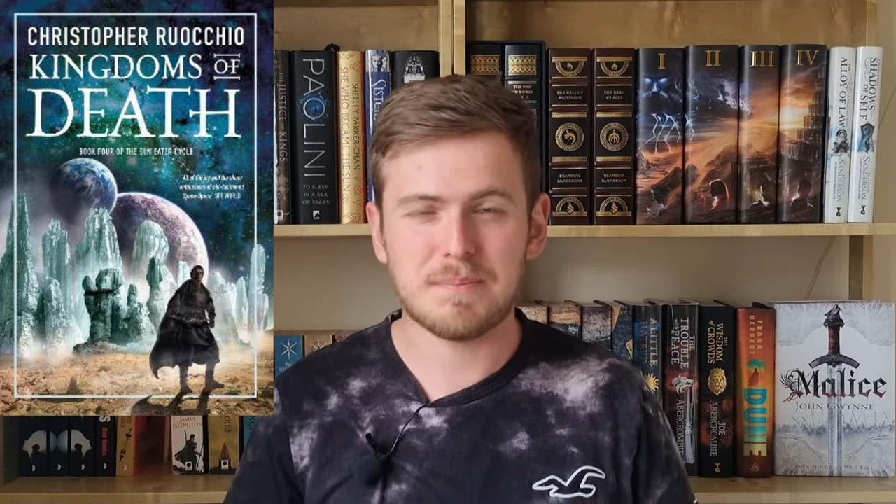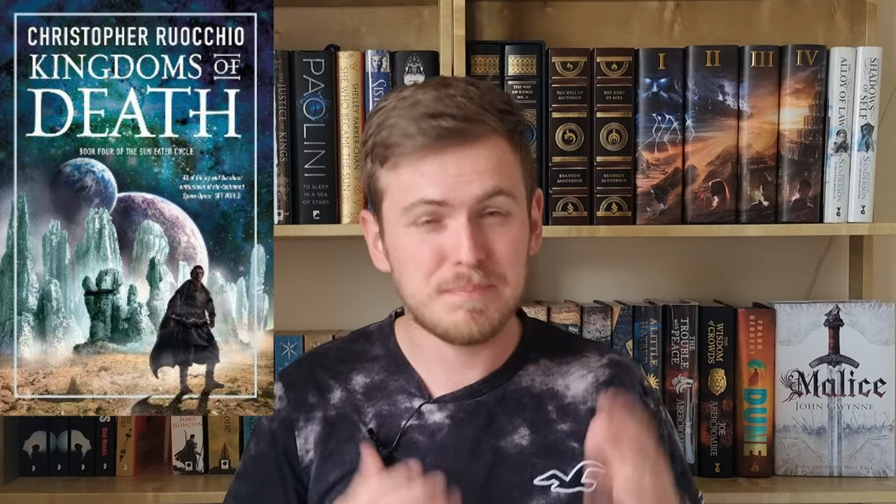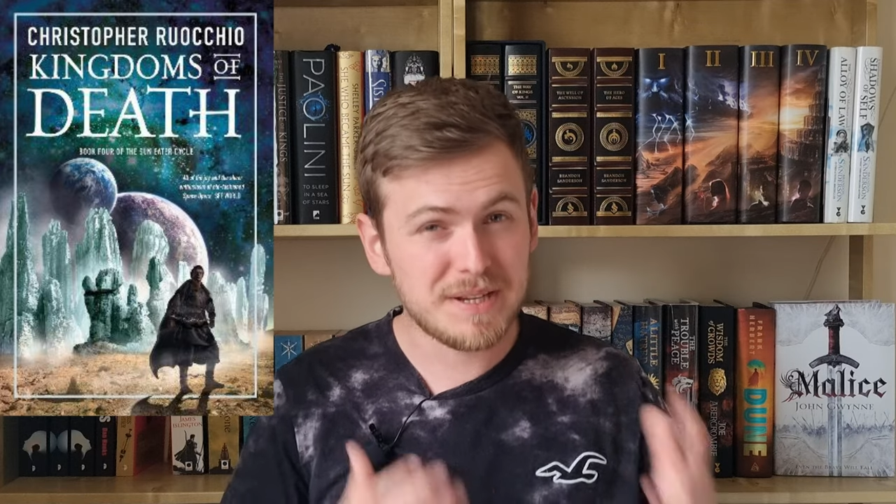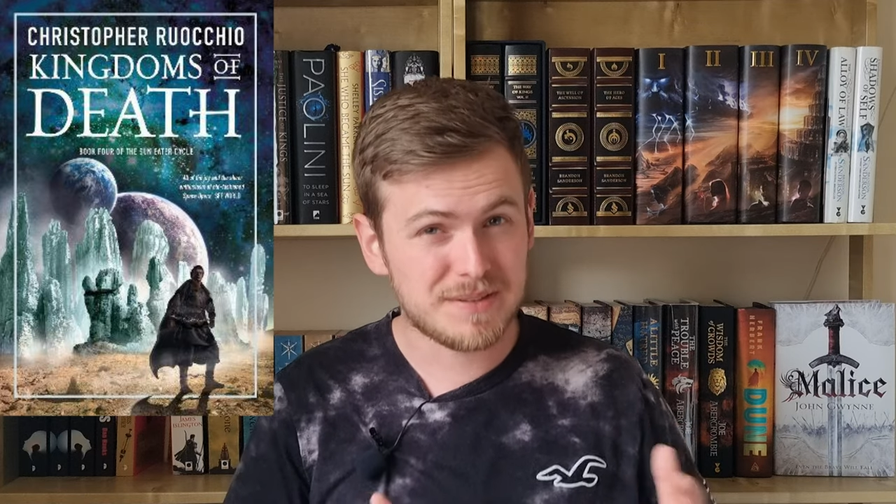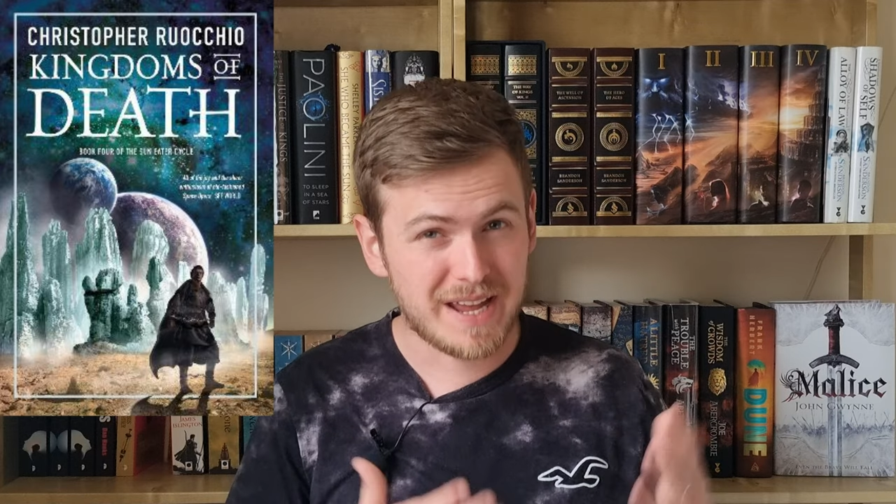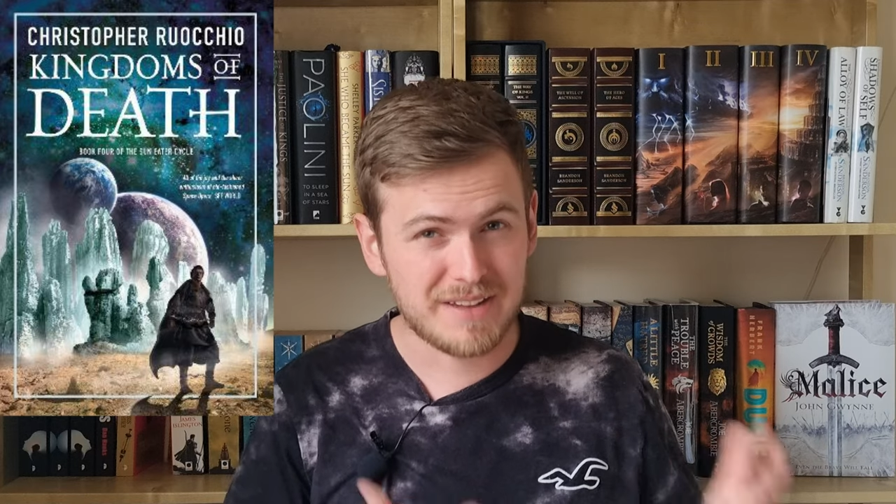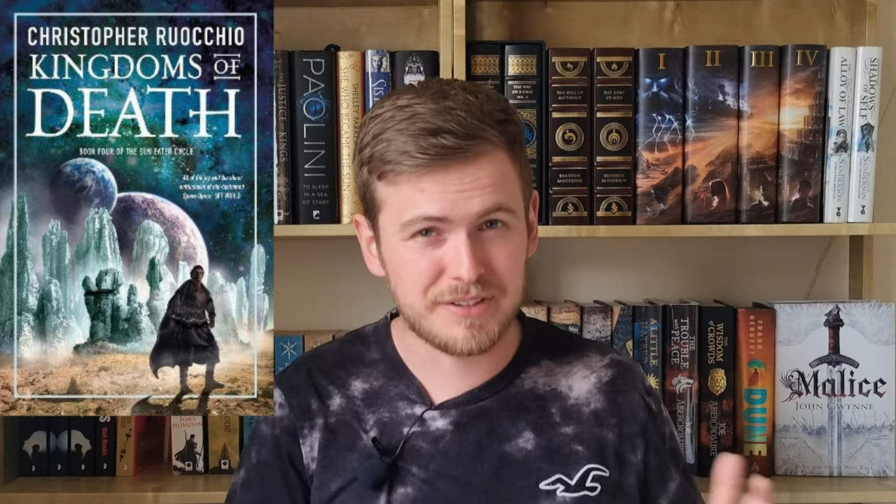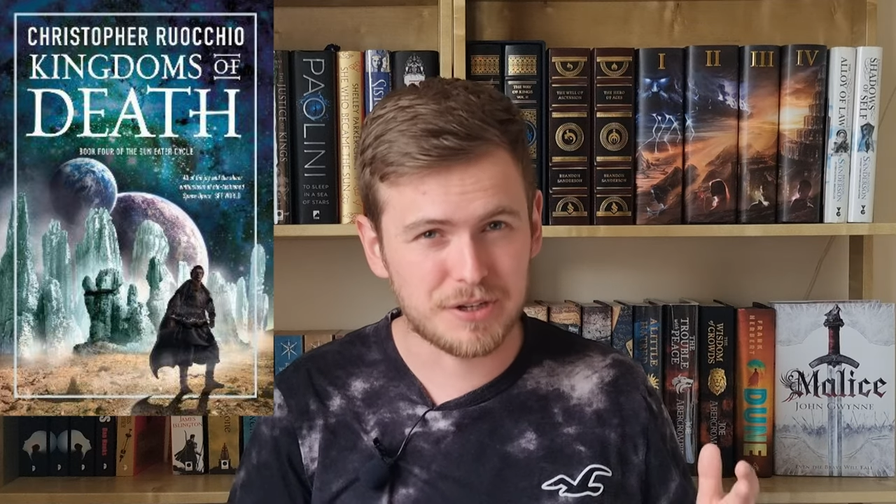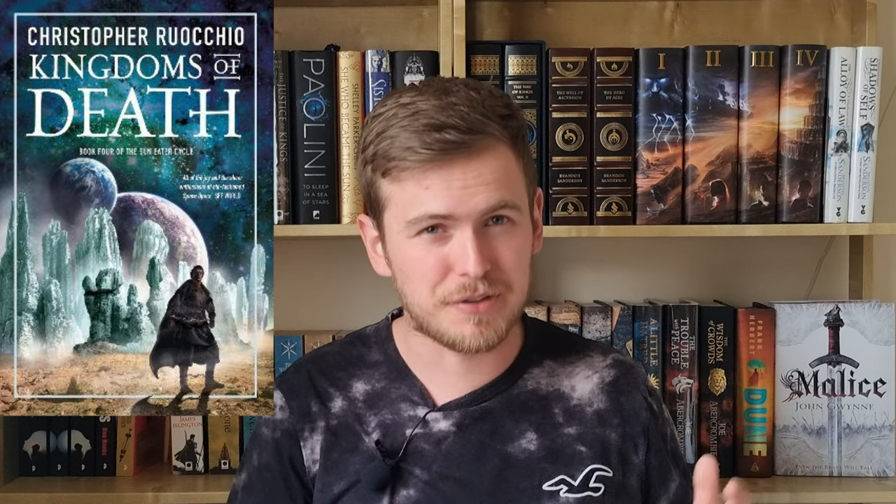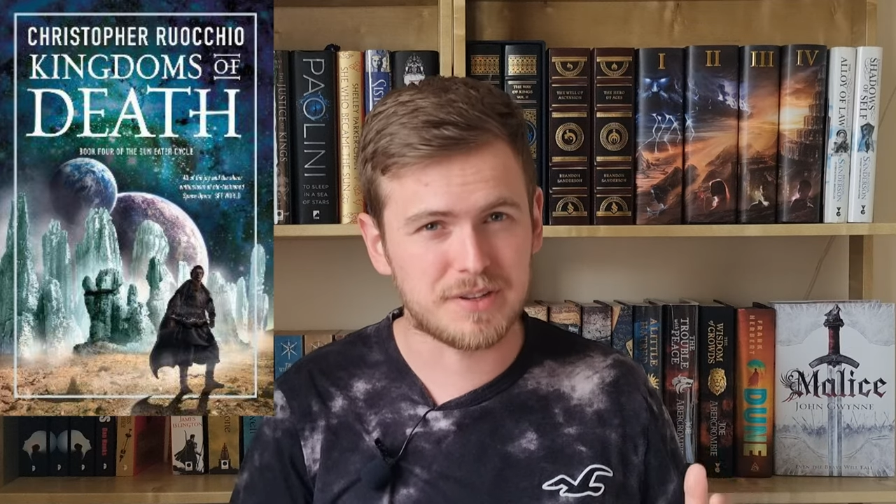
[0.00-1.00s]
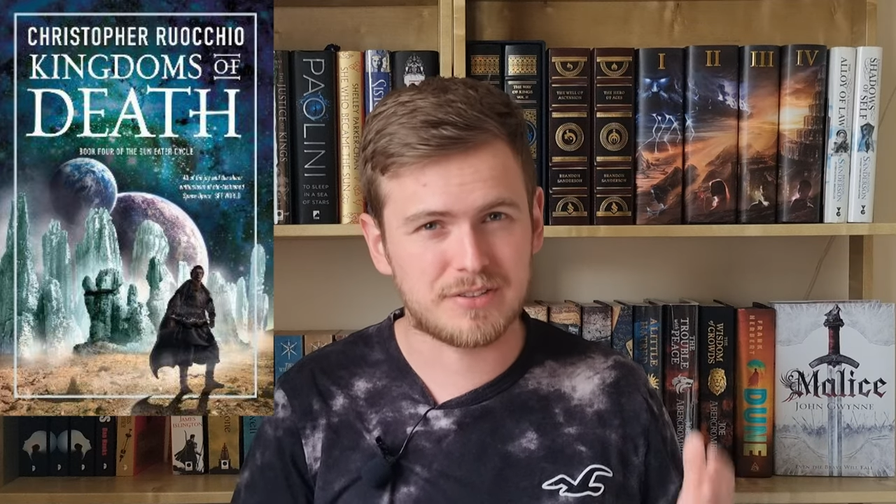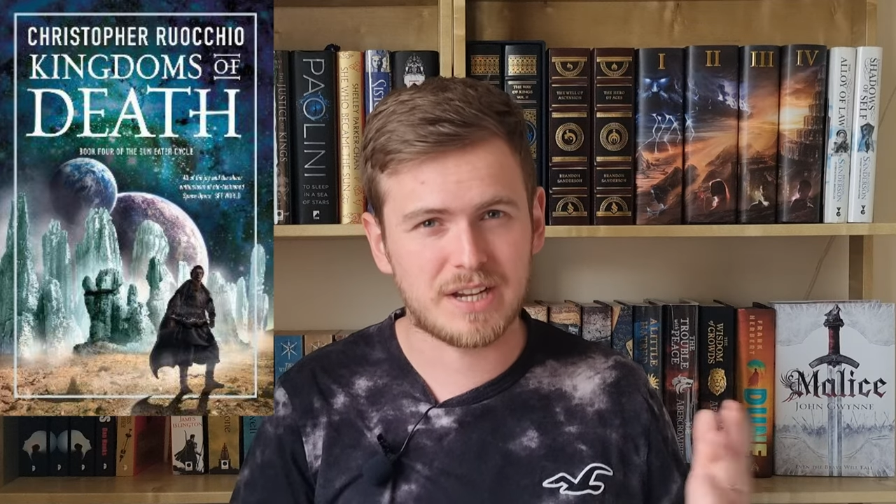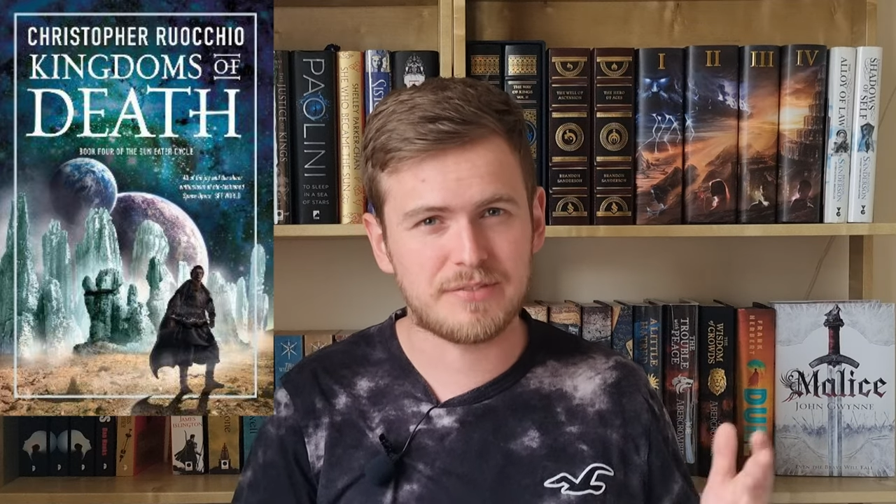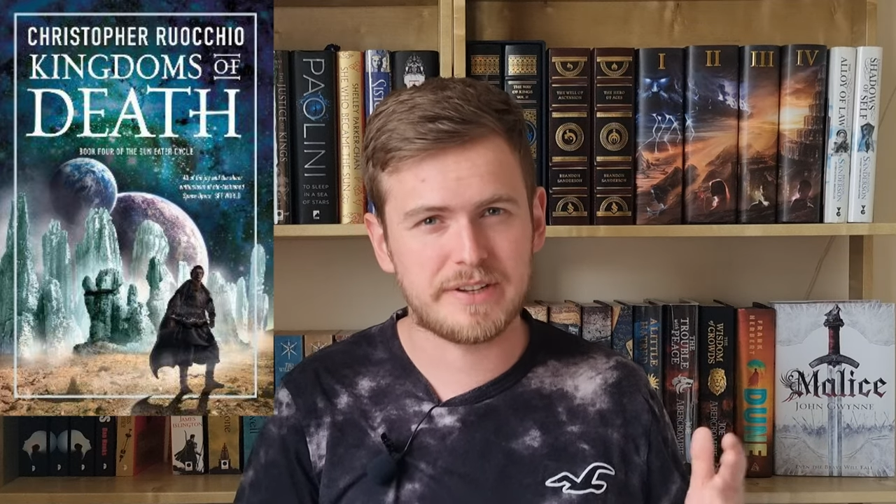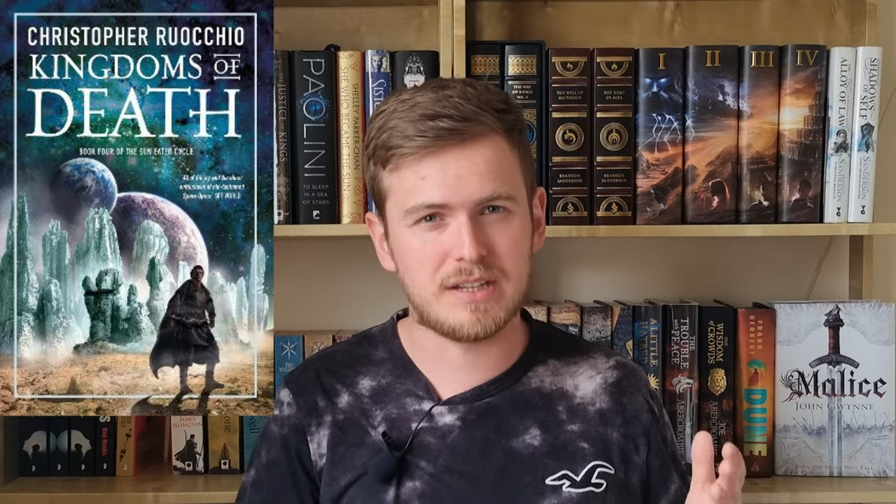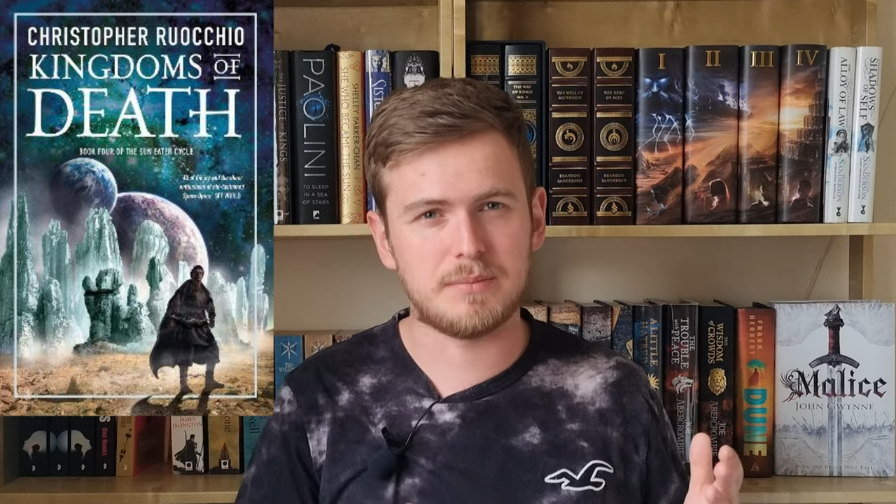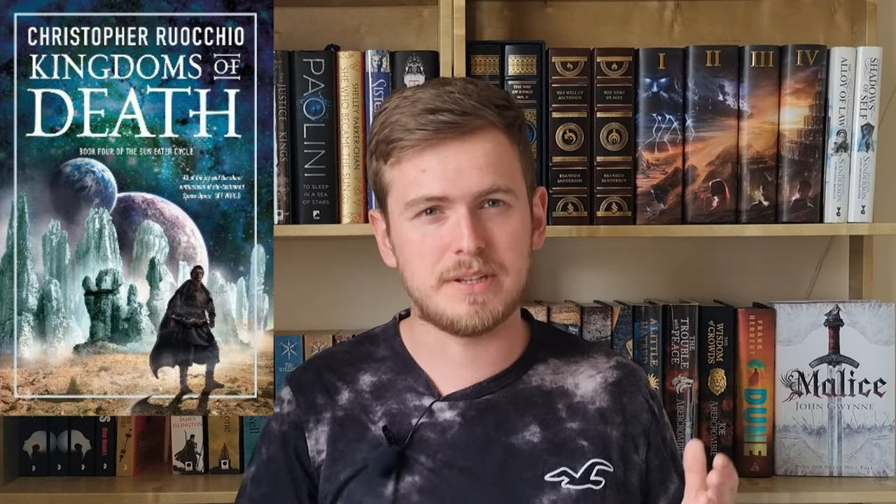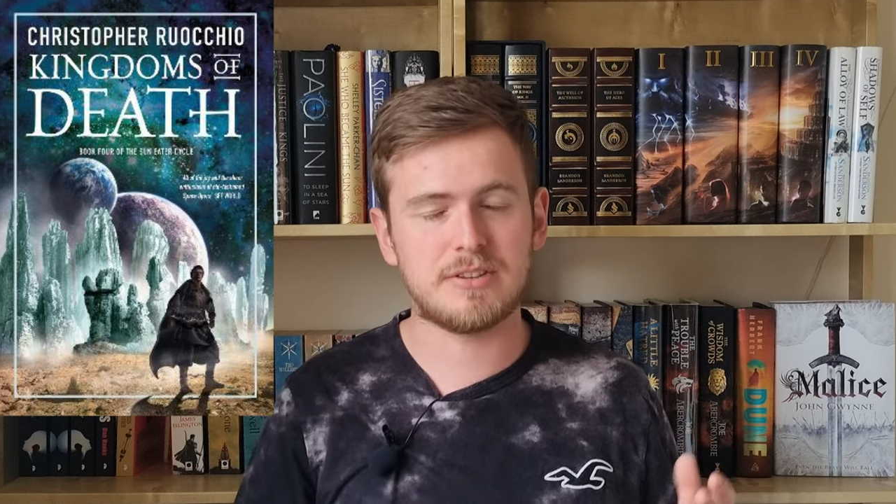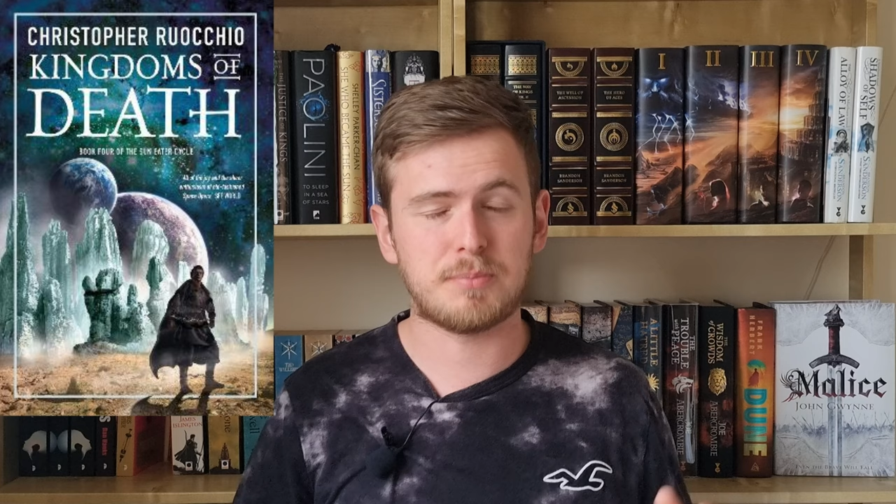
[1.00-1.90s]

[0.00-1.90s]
bit heavy on the sci-fi elements,